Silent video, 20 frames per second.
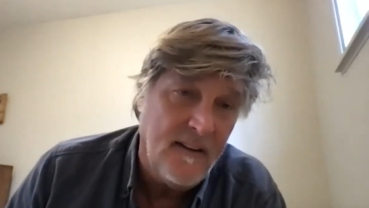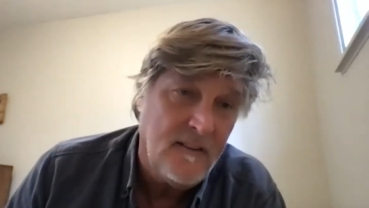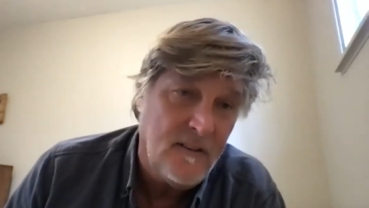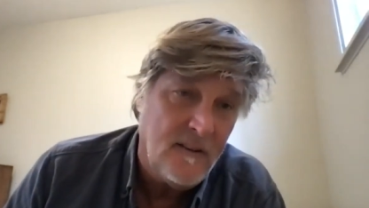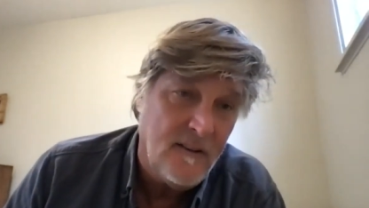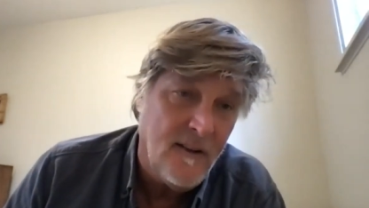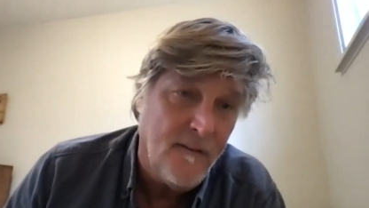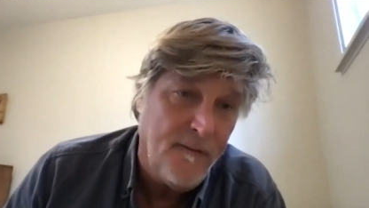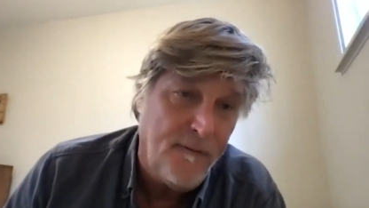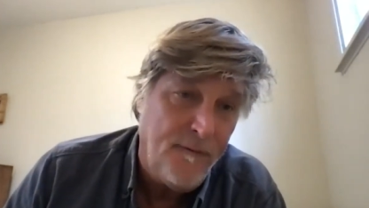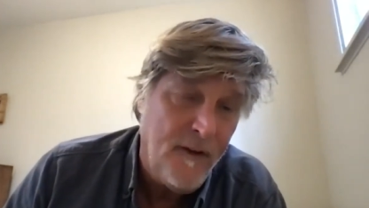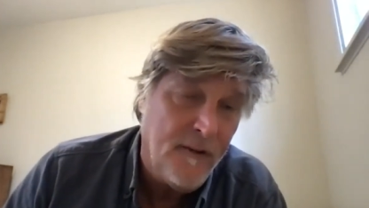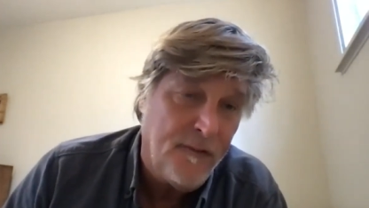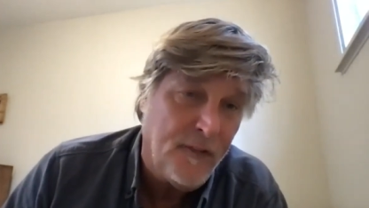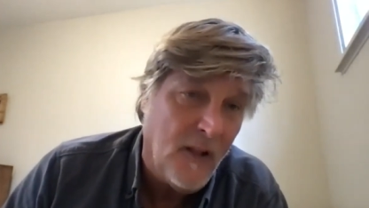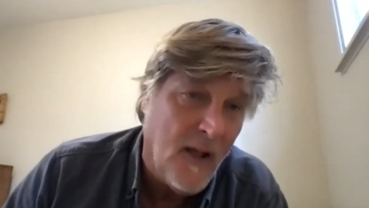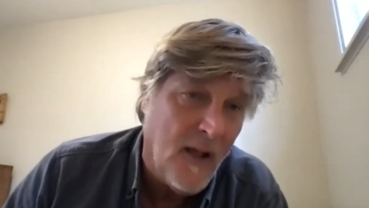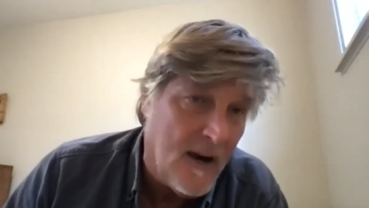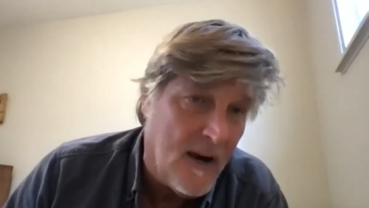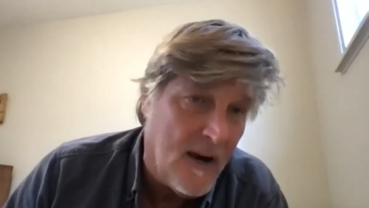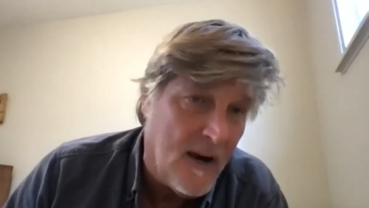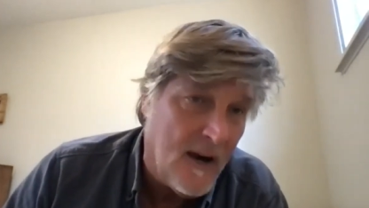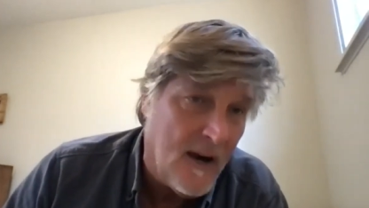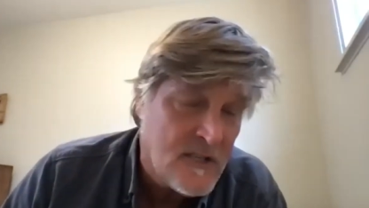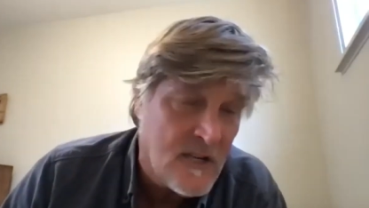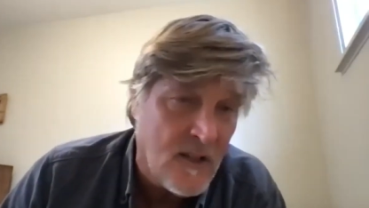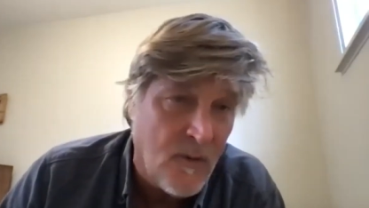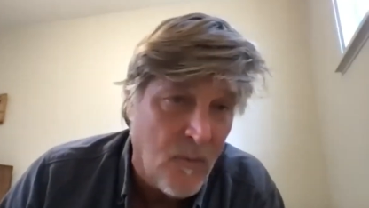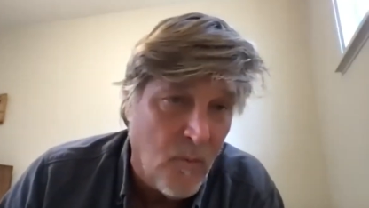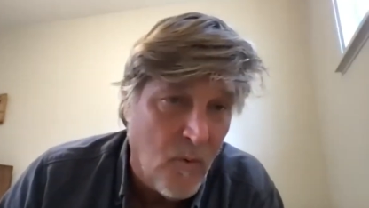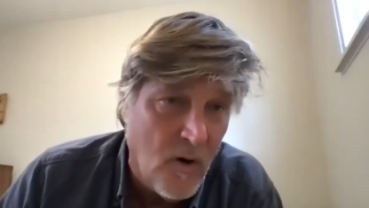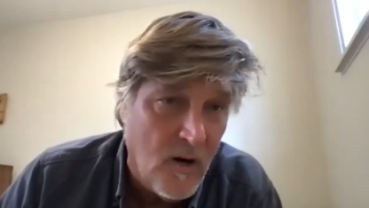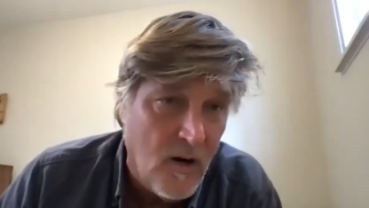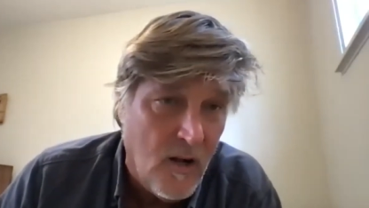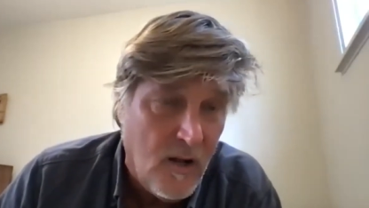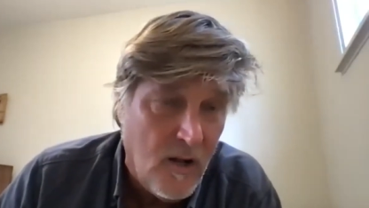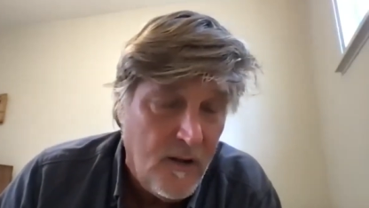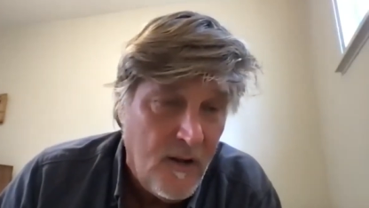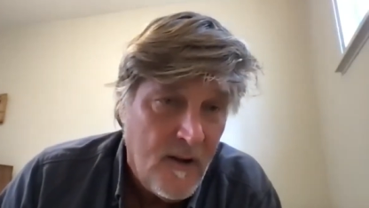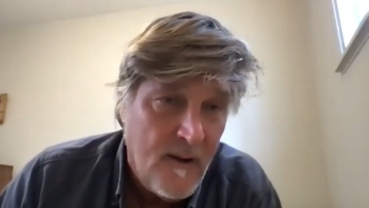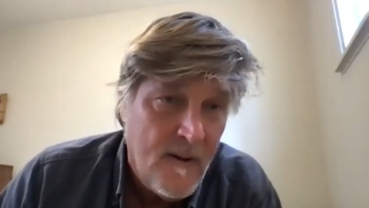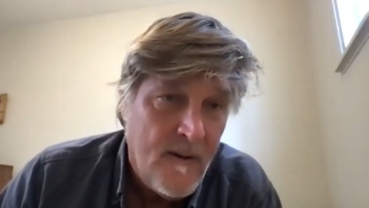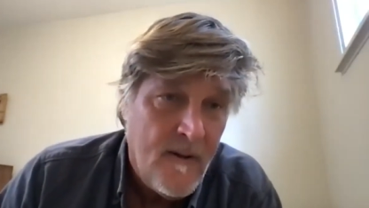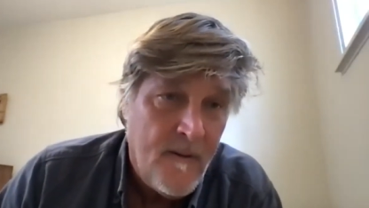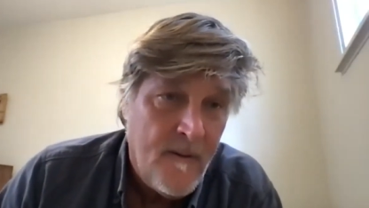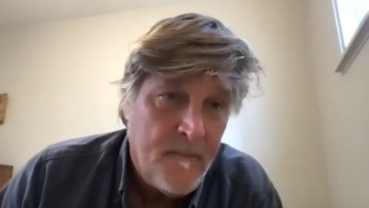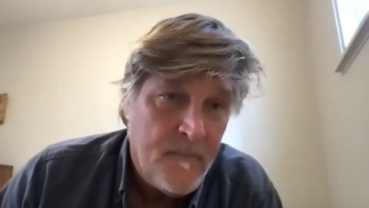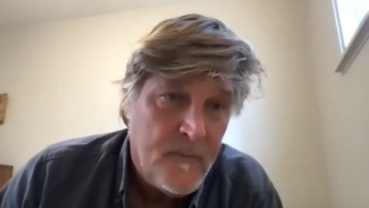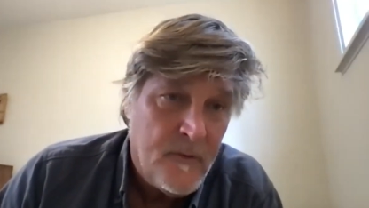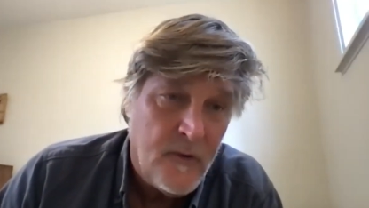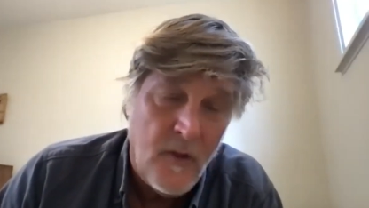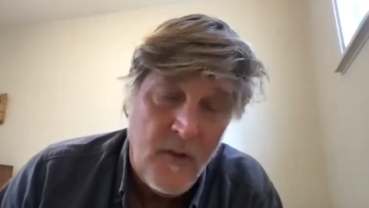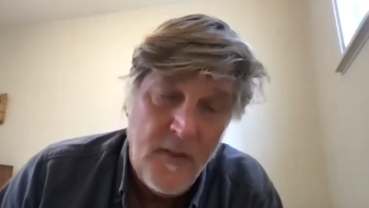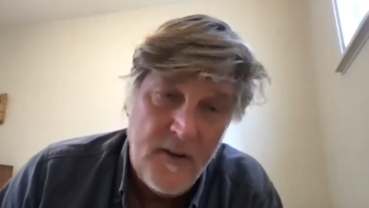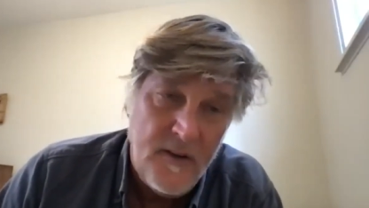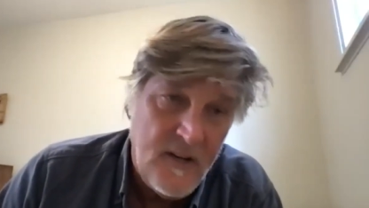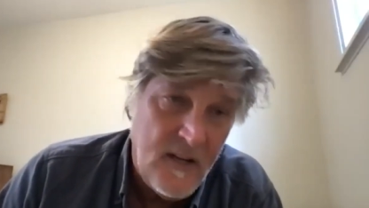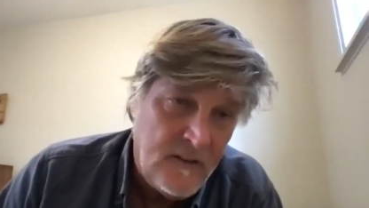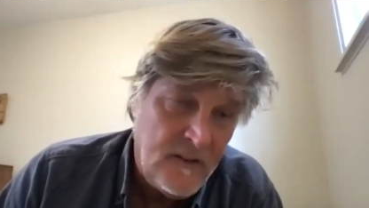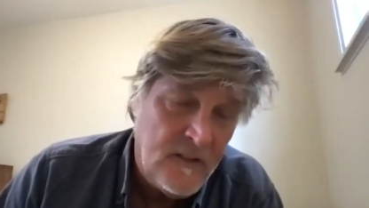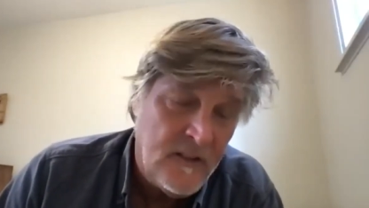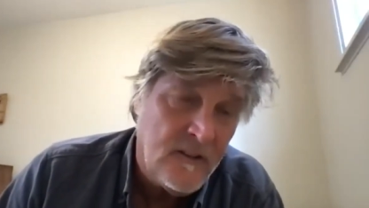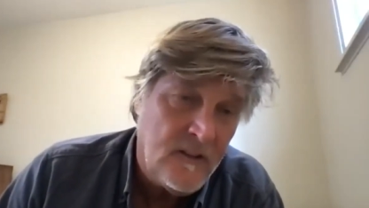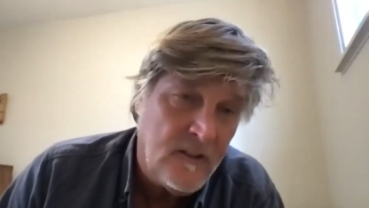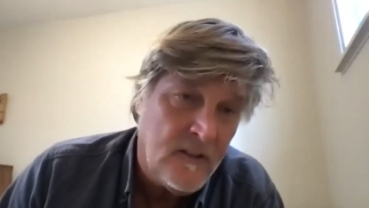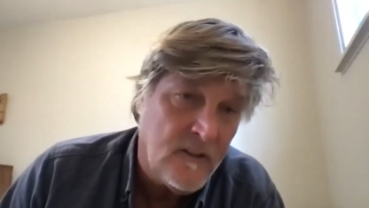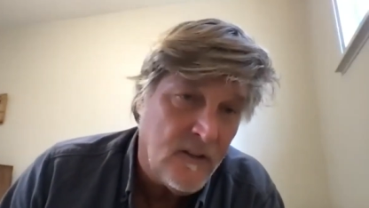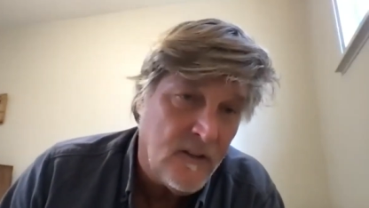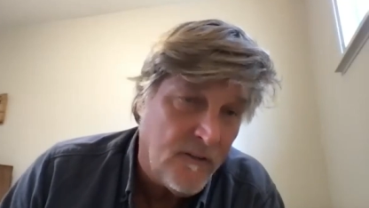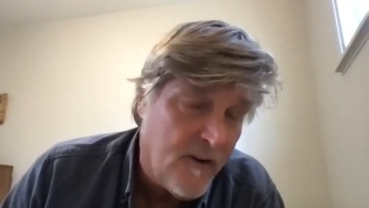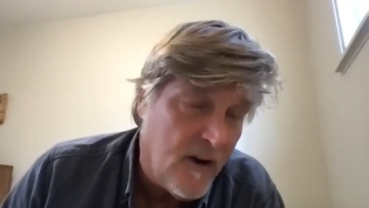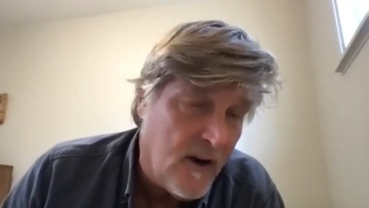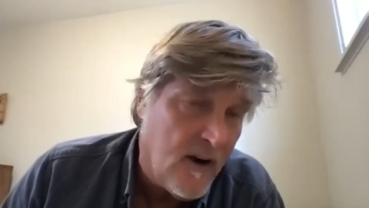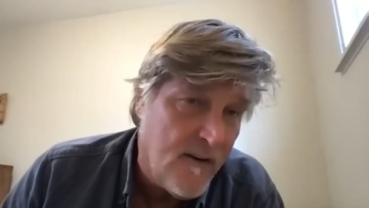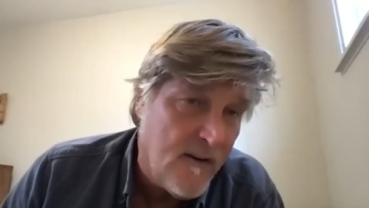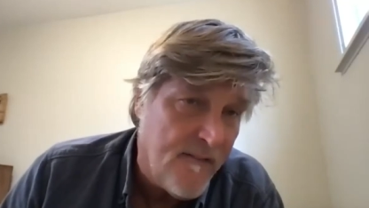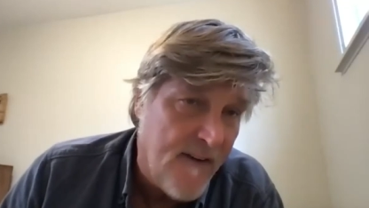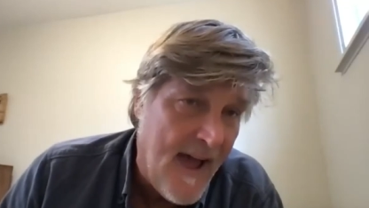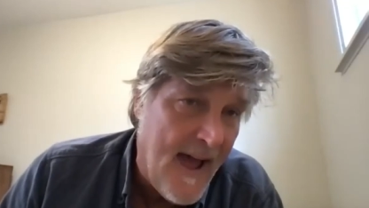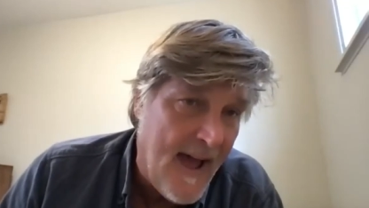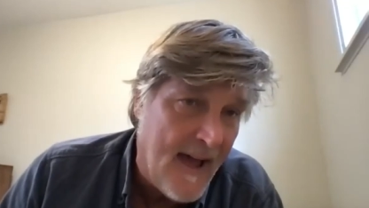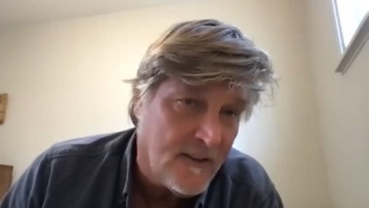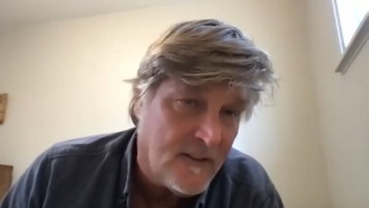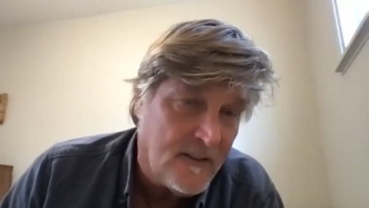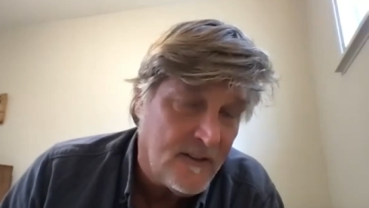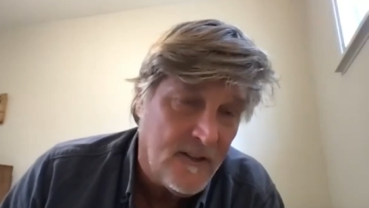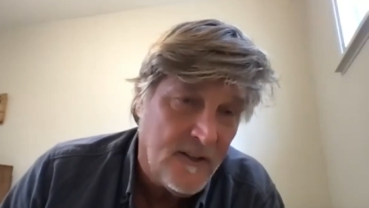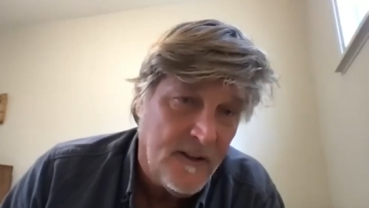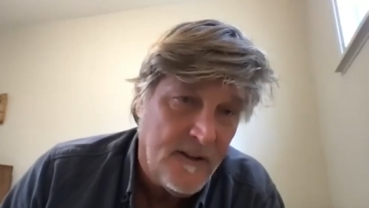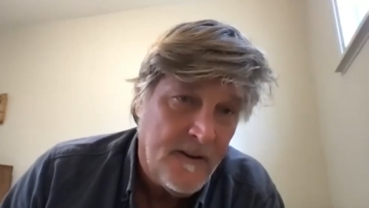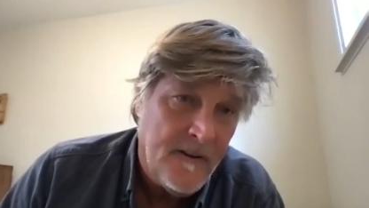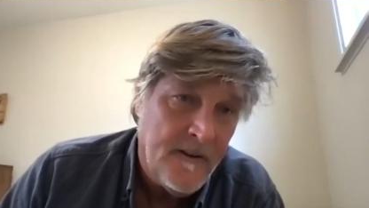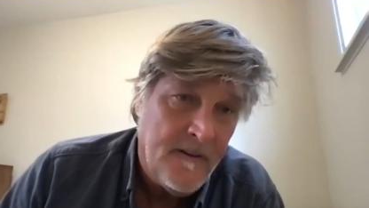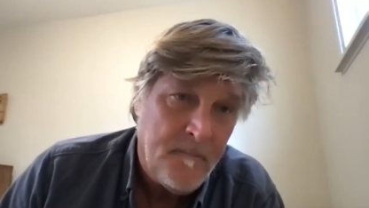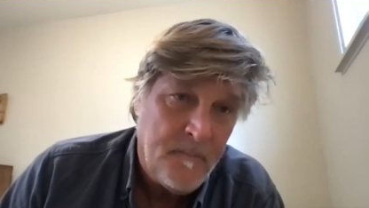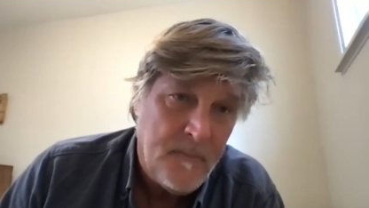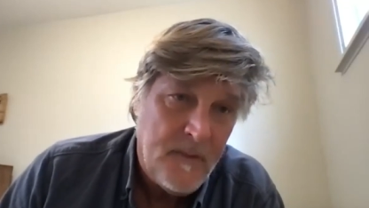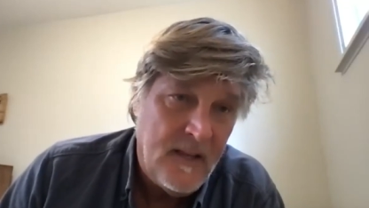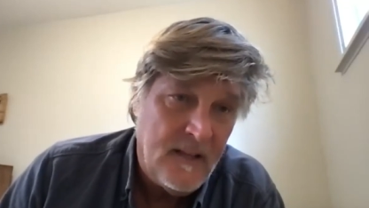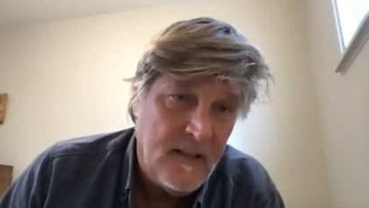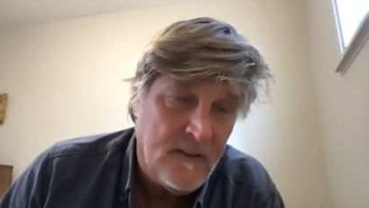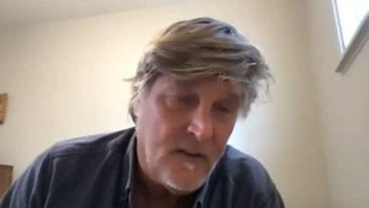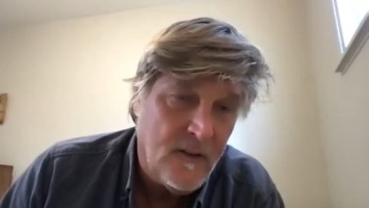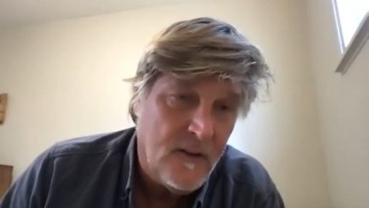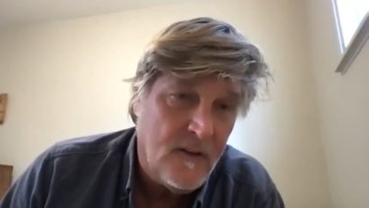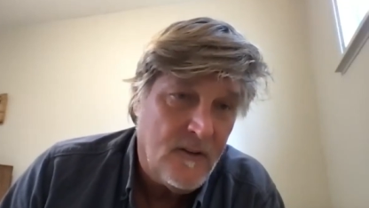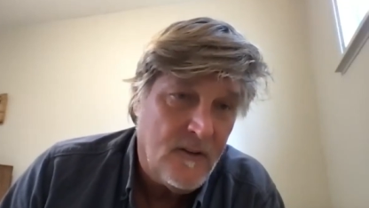It's the fifth largest of the world, so the distances are very vast it's